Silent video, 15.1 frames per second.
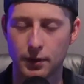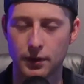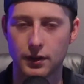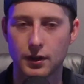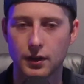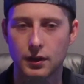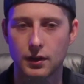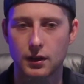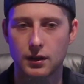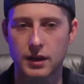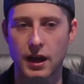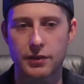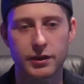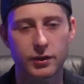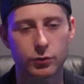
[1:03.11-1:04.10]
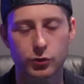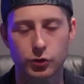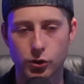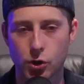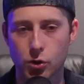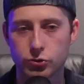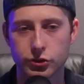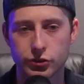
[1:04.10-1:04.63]
But yeah, I think with your
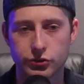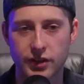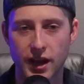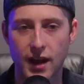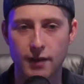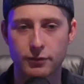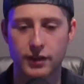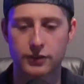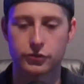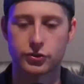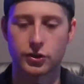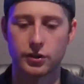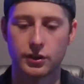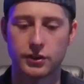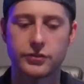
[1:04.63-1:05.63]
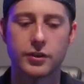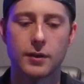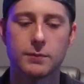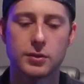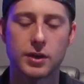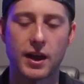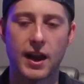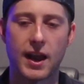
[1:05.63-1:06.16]
coaching staff, that's certainly
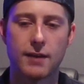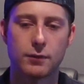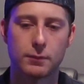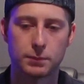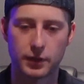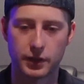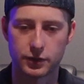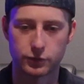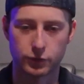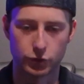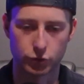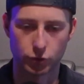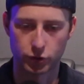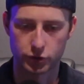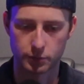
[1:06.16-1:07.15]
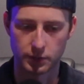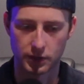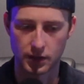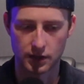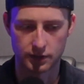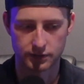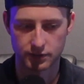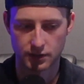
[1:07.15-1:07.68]
something you got to have in place for Georgia,
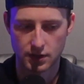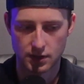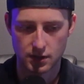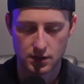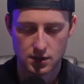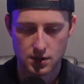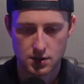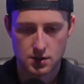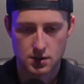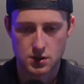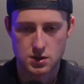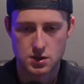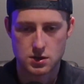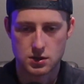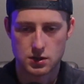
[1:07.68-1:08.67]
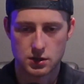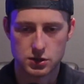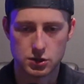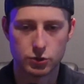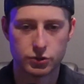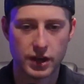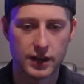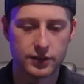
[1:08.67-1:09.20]
because
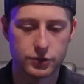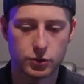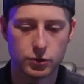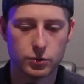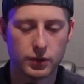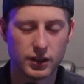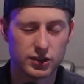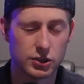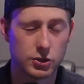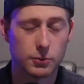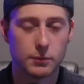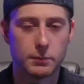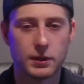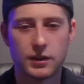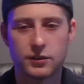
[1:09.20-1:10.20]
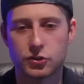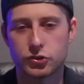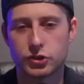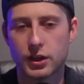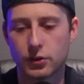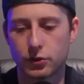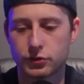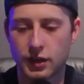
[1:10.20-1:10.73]
you tend to, human beings in
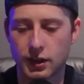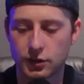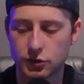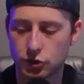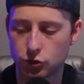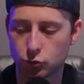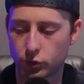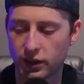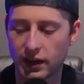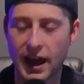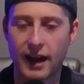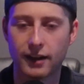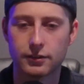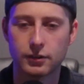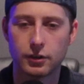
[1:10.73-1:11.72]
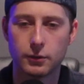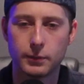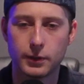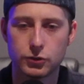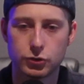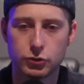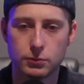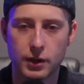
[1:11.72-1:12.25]
general tend to just relax a little
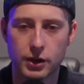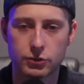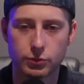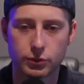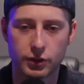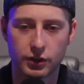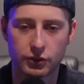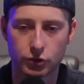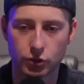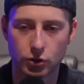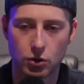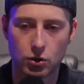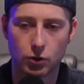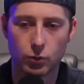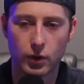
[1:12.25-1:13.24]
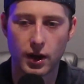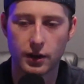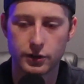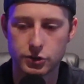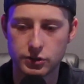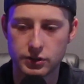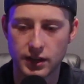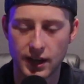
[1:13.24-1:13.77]
bit too much when things are going well,
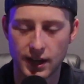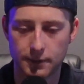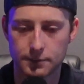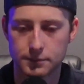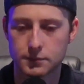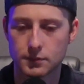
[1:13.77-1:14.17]
and you can't.